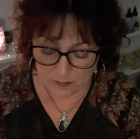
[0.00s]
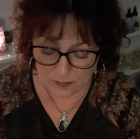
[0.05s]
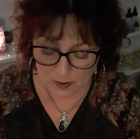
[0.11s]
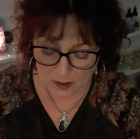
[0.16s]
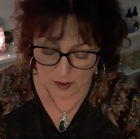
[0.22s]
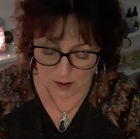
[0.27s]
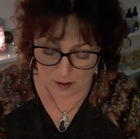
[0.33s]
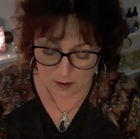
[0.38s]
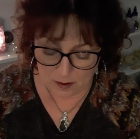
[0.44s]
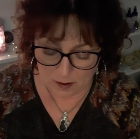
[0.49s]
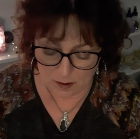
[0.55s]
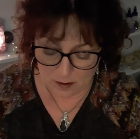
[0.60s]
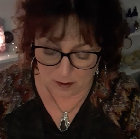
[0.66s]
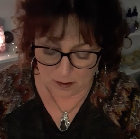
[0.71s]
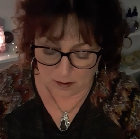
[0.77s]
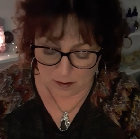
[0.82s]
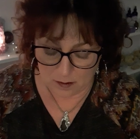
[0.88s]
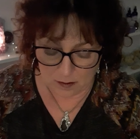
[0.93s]

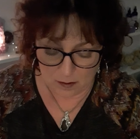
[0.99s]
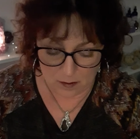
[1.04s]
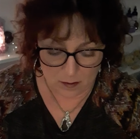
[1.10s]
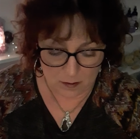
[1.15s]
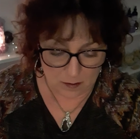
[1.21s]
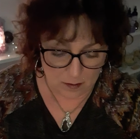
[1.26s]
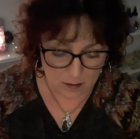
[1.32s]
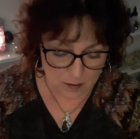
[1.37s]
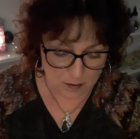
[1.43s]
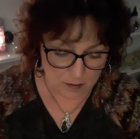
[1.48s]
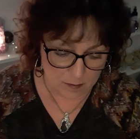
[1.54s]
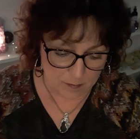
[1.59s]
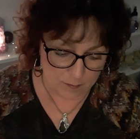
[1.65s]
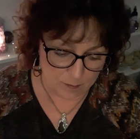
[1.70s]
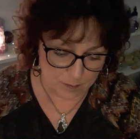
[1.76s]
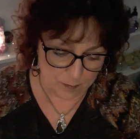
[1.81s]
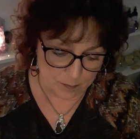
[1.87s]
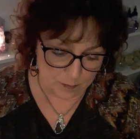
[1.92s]

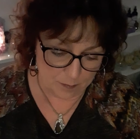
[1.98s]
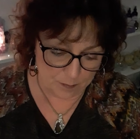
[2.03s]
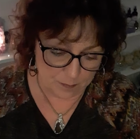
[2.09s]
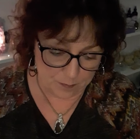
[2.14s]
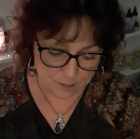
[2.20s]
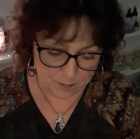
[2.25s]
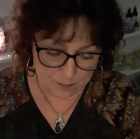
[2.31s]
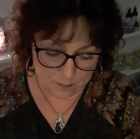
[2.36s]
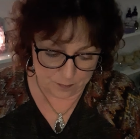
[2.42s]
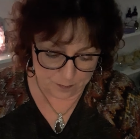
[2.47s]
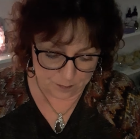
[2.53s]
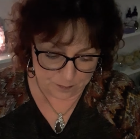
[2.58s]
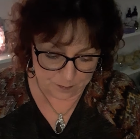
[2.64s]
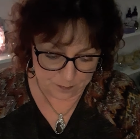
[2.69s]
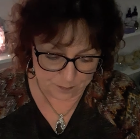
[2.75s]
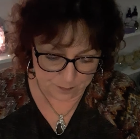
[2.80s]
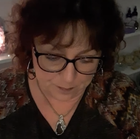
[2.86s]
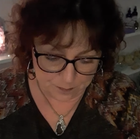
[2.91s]

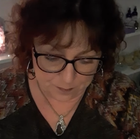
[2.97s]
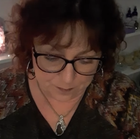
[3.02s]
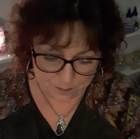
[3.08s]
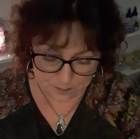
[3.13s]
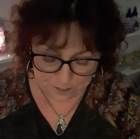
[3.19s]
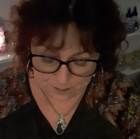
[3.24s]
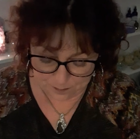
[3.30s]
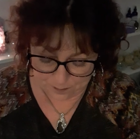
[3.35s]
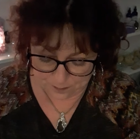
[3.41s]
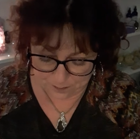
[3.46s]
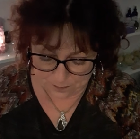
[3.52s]
[no speech]